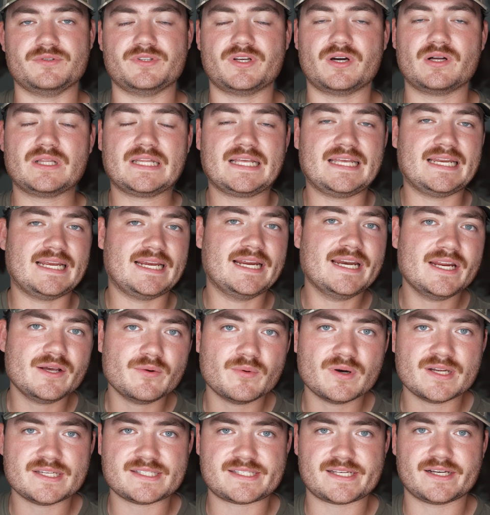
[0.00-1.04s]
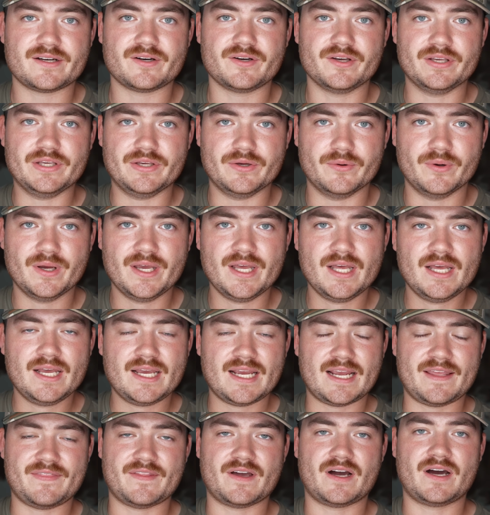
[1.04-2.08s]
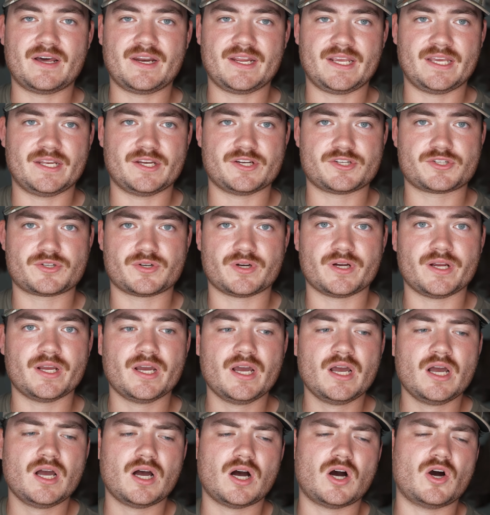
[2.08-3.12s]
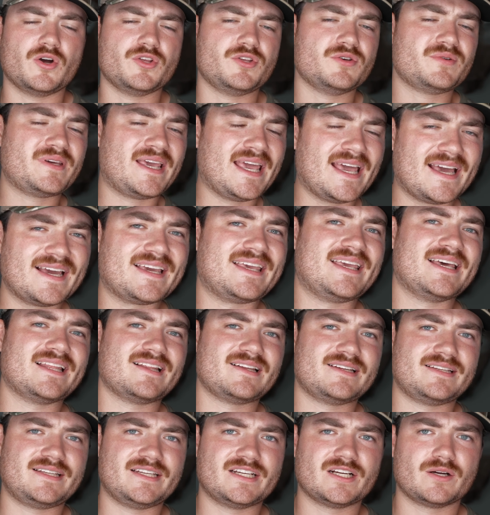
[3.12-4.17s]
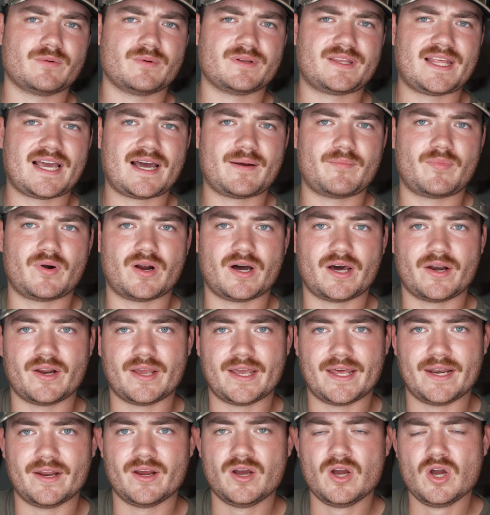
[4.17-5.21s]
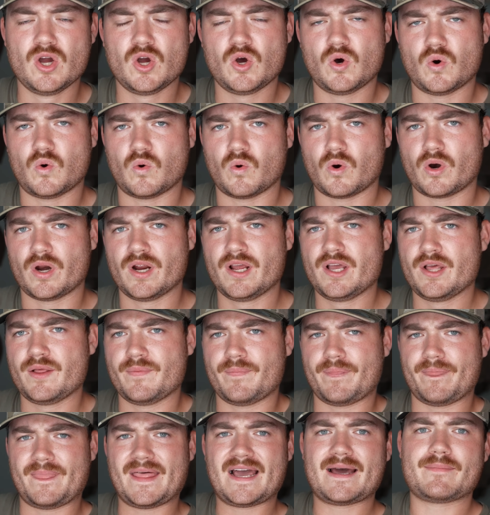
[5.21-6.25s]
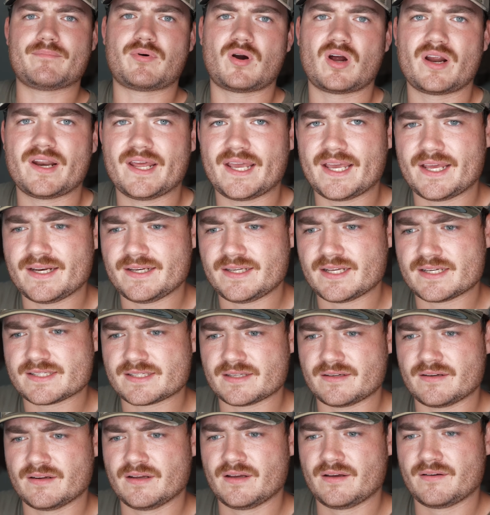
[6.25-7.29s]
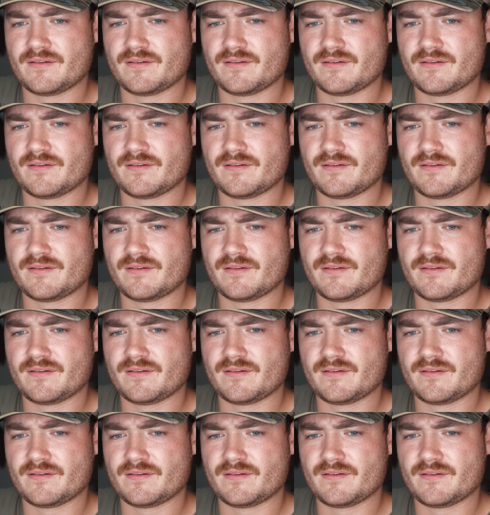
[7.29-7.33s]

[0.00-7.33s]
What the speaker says: Don't let anyone tell you in the hunting industry, oh, you can't kill a deer with that broadhead, or that broadhead doesn't